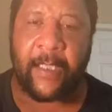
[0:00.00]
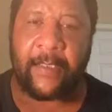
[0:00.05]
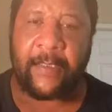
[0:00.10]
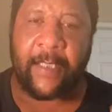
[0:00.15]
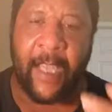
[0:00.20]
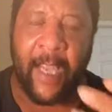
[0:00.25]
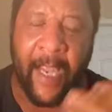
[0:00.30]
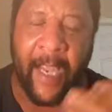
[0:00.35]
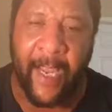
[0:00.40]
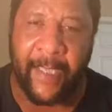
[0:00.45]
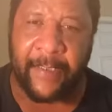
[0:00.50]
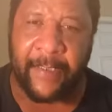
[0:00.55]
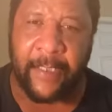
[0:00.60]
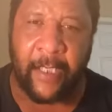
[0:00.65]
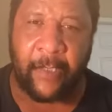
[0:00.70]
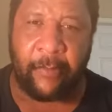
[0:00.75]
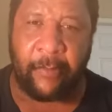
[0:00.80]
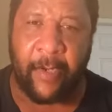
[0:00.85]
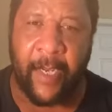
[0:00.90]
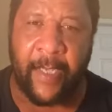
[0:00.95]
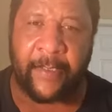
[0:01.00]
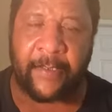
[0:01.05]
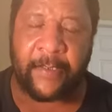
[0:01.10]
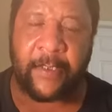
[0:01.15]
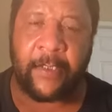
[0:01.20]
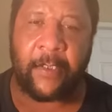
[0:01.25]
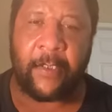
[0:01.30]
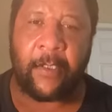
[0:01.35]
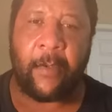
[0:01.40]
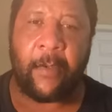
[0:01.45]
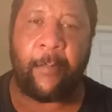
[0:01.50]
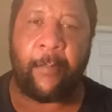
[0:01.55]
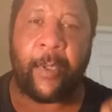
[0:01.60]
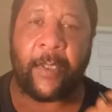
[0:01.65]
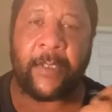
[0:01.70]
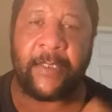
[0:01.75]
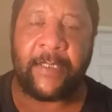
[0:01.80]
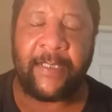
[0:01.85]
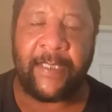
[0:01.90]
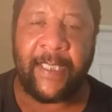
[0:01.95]
The Antichrist
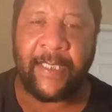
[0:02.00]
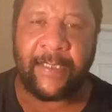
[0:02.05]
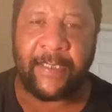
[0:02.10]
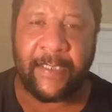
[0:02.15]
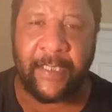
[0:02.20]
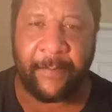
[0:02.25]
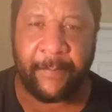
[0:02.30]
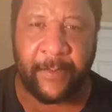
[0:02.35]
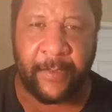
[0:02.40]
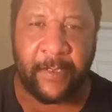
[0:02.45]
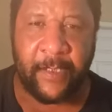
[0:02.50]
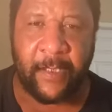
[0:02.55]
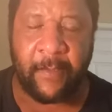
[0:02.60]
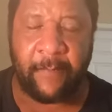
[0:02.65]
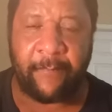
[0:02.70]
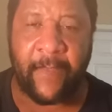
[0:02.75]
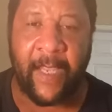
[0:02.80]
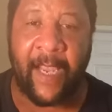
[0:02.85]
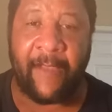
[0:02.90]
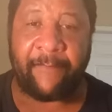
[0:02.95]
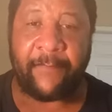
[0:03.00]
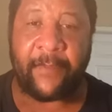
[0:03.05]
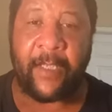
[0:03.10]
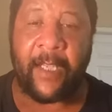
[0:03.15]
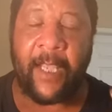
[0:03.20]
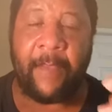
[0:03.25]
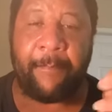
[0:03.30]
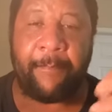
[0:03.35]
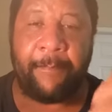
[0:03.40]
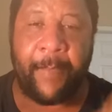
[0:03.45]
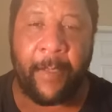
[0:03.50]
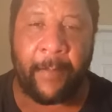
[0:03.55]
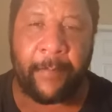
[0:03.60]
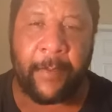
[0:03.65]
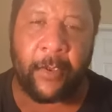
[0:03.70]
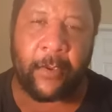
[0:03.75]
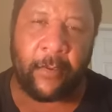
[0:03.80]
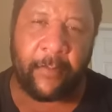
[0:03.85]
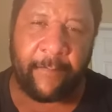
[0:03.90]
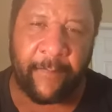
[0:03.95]
presents himself after a
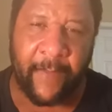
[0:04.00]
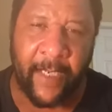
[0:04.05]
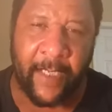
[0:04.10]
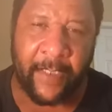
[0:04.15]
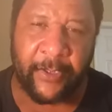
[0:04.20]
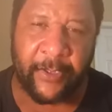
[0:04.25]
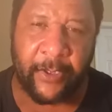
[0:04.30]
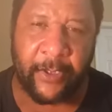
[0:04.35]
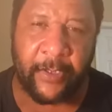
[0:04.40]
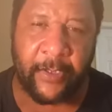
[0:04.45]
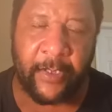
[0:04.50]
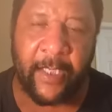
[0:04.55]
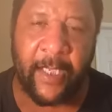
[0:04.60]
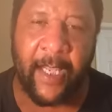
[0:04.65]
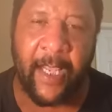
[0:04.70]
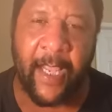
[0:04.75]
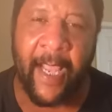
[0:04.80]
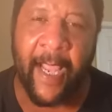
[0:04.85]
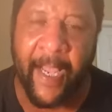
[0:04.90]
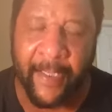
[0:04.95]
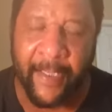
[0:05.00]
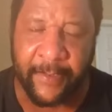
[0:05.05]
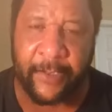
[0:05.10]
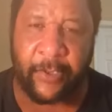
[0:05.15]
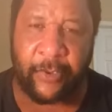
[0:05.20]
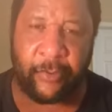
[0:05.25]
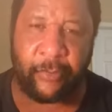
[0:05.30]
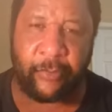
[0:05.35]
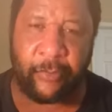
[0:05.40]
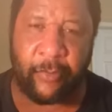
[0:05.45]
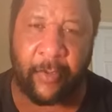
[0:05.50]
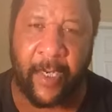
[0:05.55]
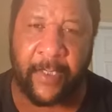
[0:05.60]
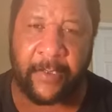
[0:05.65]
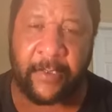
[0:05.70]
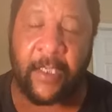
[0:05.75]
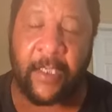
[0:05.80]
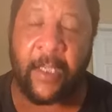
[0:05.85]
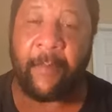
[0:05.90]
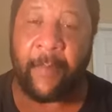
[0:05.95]
biblical fashion as the true
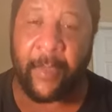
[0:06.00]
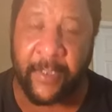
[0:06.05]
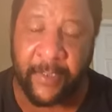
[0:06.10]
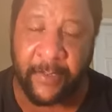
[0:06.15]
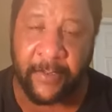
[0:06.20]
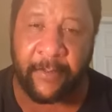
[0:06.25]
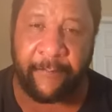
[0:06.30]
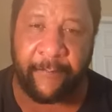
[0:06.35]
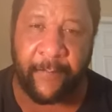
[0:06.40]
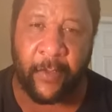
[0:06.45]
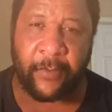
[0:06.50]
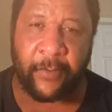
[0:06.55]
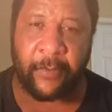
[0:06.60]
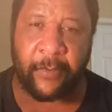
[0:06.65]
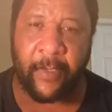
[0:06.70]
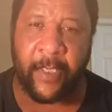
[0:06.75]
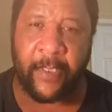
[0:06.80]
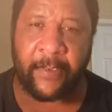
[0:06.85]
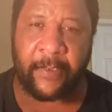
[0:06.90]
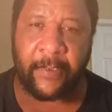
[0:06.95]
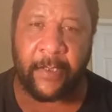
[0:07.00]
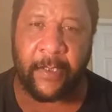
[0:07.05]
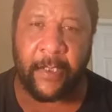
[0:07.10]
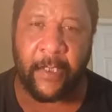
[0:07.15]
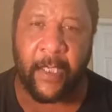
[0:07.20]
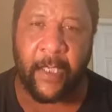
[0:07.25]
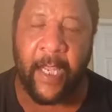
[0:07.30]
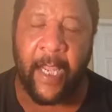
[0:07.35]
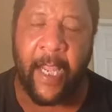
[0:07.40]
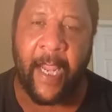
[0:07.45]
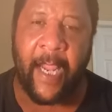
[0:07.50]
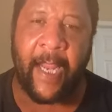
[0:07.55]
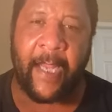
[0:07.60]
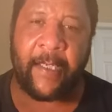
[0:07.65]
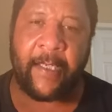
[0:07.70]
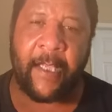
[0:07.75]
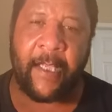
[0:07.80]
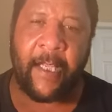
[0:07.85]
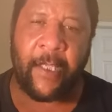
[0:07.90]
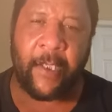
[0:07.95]
Christ, but he's the false Christ.
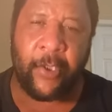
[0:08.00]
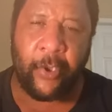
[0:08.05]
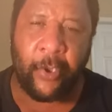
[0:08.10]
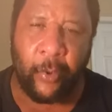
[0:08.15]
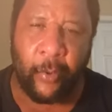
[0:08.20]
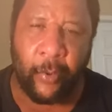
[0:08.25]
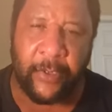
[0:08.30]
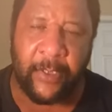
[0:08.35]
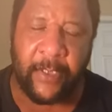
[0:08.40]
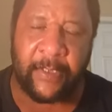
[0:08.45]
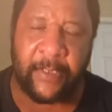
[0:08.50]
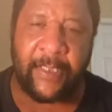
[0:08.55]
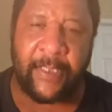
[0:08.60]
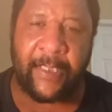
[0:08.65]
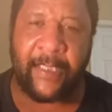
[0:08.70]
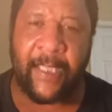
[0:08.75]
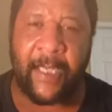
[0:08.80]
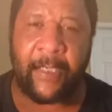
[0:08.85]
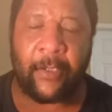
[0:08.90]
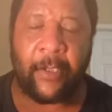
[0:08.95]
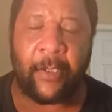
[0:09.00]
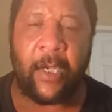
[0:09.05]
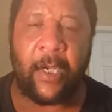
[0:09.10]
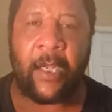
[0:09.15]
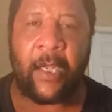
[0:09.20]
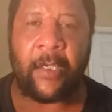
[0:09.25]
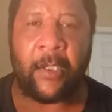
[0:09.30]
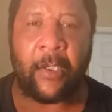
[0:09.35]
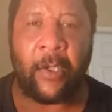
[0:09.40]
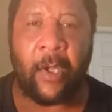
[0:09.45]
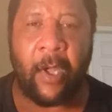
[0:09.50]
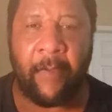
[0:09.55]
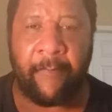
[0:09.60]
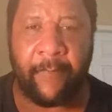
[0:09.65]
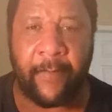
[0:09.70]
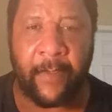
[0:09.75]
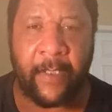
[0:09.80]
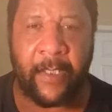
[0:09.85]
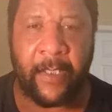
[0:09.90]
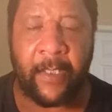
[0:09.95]
And he uses the letter
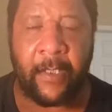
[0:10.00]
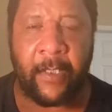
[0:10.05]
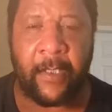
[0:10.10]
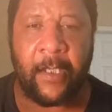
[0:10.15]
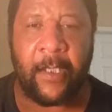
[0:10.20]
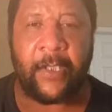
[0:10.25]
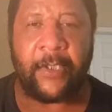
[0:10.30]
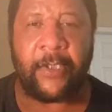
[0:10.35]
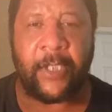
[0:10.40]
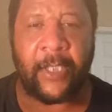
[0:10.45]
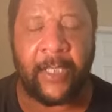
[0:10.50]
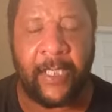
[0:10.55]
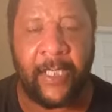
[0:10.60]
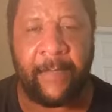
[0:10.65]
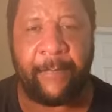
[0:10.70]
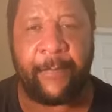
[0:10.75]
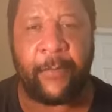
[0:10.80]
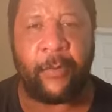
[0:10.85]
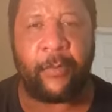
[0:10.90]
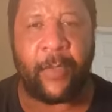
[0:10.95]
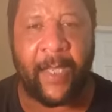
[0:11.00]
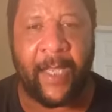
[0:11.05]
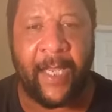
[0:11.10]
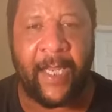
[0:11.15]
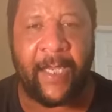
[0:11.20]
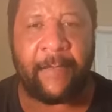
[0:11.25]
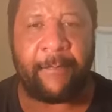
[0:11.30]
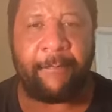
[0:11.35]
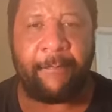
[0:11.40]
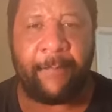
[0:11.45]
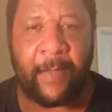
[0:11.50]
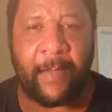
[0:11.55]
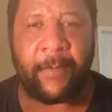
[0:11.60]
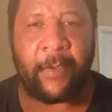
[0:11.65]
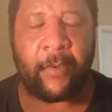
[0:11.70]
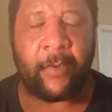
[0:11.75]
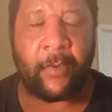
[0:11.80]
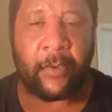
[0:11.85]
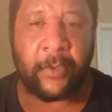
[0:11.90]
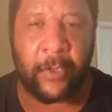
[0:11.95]
unlawfully to keep you in
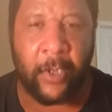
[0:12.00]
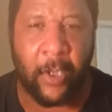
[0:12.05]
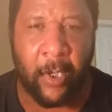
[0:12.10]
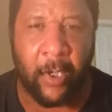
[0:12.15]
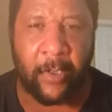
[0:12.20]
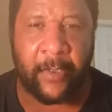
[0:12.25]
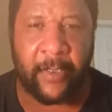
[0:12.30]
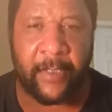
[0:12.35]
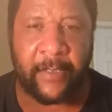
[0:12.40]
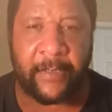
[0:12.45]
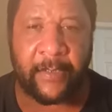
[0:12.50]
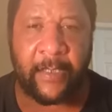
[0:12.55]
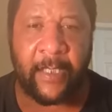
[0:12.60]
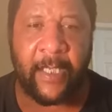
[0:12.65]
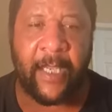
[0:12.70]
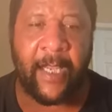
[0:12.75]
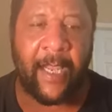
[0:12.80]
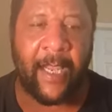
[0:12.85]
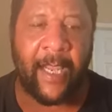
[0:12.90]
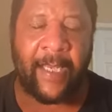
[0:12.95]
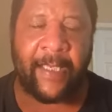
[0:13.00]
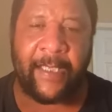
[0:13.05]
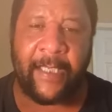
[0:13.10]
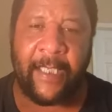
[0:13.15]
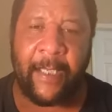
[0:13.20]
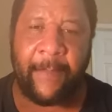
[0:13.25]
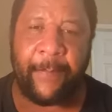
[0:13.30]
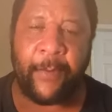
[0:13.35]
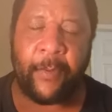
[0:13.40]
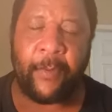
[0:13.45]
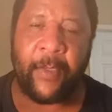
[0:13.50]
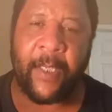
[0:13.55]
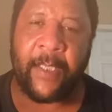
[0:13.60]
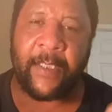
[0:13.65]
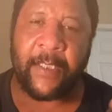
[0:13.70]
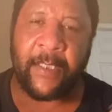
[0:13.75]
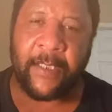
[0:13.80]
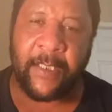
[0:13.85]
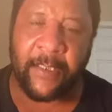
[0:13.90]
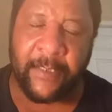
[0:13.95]
biblical darkness and keep you
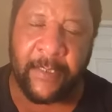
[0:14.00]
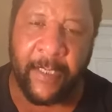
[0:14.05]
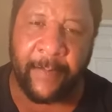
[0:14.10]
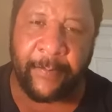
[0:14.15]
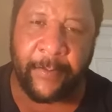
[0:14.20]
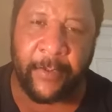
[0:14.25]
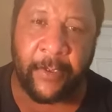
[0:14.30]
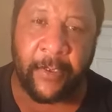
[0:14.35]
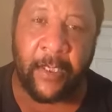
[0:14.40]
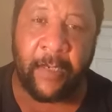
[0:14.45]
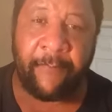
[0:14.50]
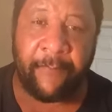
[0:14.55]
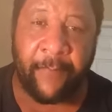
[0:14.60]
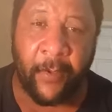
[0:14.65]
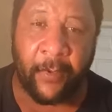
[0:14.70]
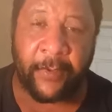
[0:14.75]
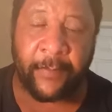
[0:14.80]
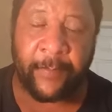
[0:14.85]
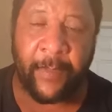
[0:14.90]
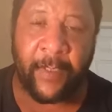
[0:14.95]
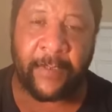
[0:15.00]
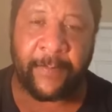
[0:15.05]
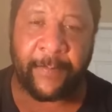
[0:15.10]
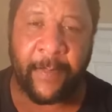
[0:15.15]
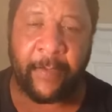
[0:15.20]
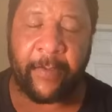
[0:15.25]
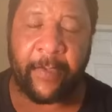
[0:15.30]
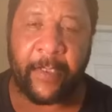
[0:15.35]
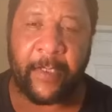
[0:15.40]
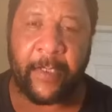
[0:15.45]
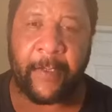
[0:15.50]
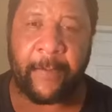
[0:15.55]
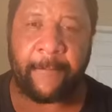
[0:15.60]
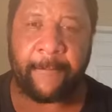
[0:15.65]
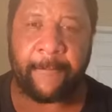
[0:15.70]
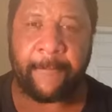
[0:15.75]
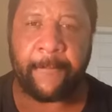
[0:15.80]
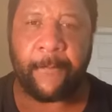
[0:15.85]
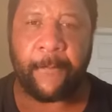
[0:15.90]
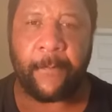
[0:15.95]
in the deception of false prosperity.
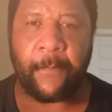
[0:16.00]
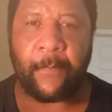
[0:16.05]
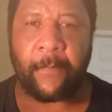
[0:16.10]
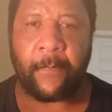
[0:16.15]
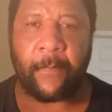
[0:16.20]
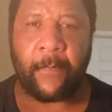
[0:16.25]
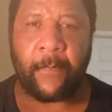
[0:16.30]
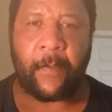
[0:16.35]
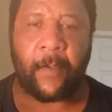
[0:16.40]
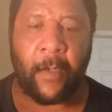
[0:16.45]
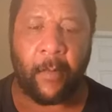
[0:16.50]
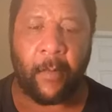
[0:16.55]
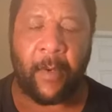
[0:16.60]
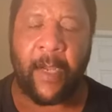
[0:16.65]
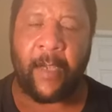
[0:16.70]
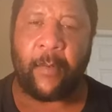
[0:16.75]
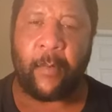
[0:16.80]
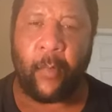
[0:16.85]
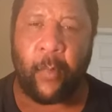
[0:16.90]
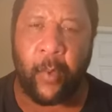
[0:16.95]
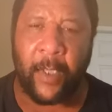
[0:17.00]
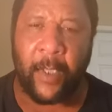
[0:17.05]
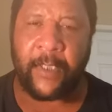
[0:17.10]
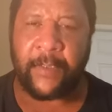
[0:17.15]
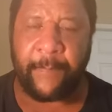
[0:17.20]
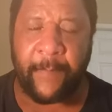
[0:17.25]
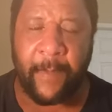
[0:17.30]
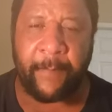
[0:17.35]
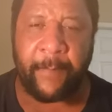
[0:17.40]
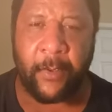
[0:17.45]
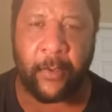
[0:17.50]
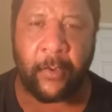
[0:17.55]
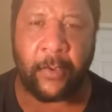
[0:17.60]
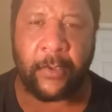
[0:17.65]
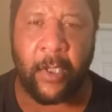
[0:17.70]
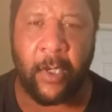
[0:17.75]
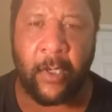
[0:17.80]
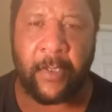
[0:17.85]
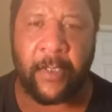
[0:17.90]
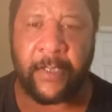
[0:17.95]
All right. What is biblical
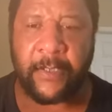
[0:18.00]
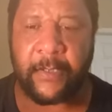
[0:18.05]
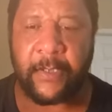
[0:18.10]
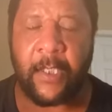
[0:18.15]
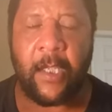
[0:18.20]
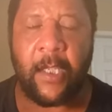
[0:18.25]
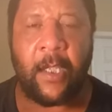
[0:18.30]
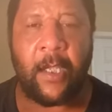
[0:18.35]
darkness?